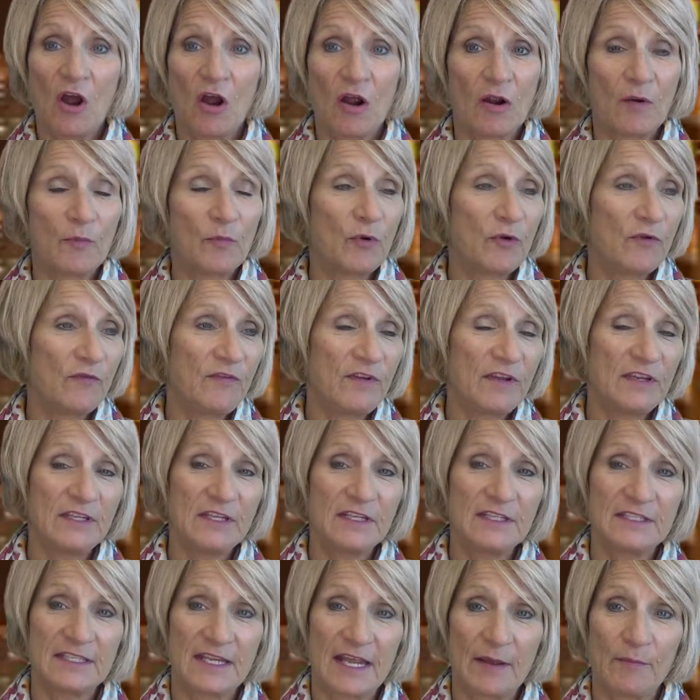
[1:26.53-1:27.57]
are a perfect
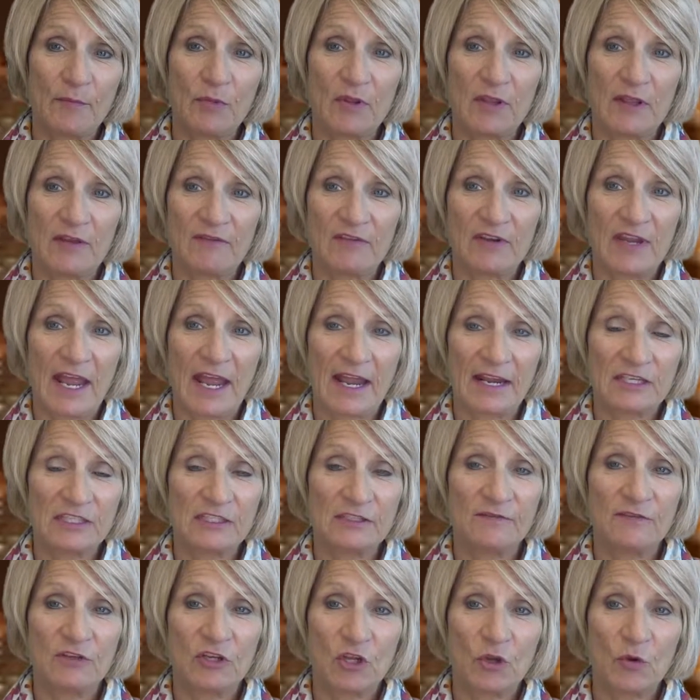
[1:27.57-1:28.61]
example of an
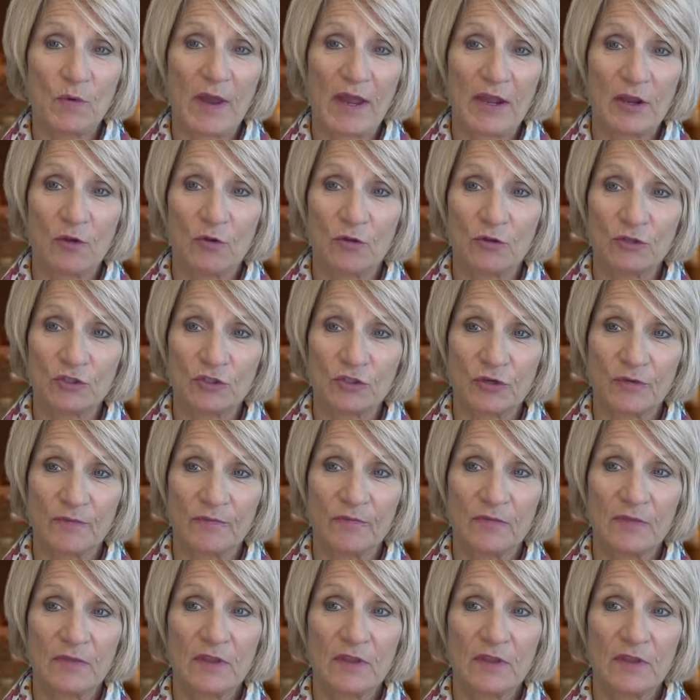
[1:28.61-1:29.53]
active QI culture.